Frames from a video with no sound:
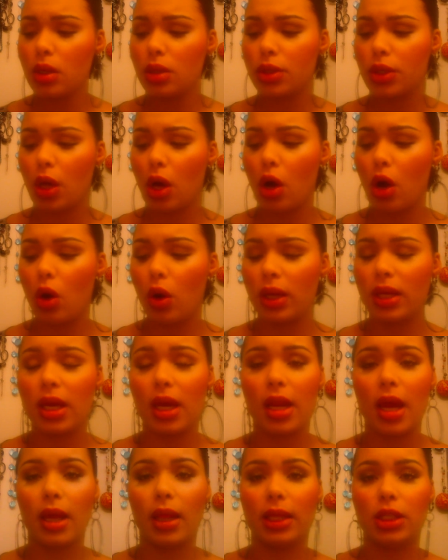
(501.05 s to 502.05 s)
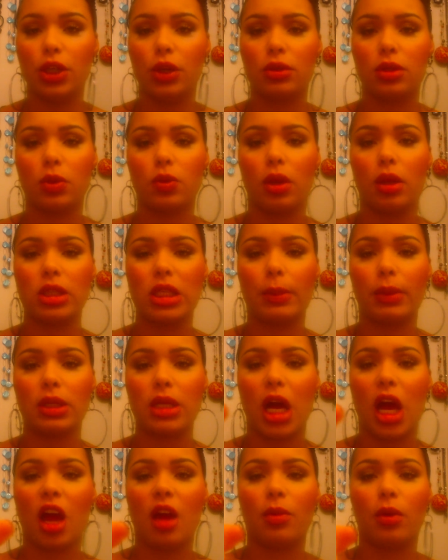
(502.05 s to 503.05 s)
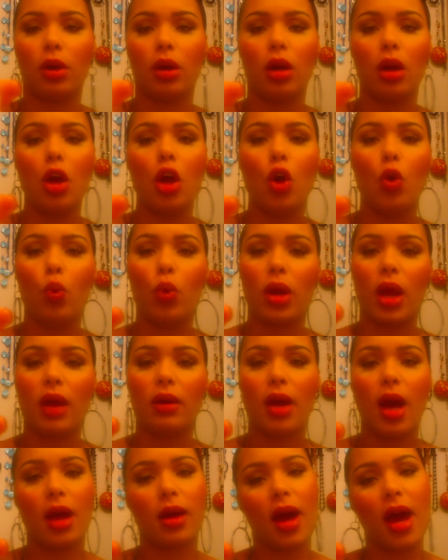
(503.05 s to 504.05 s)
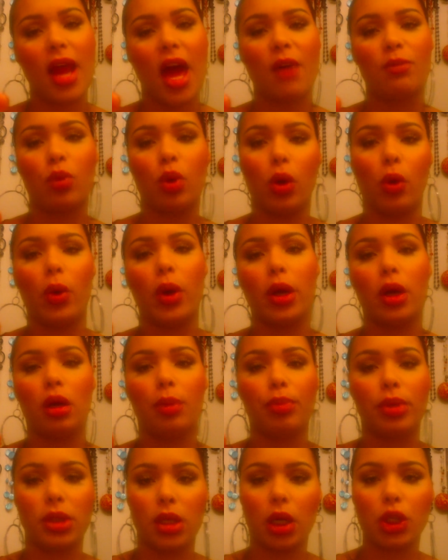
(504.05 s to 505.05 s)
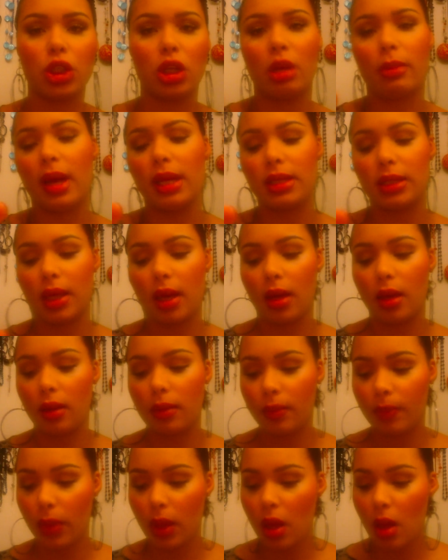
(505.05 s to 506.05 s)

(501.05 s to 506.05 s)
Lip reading: So again, I like to use this one in the summertime, or when I kind of have more oil production in my skin.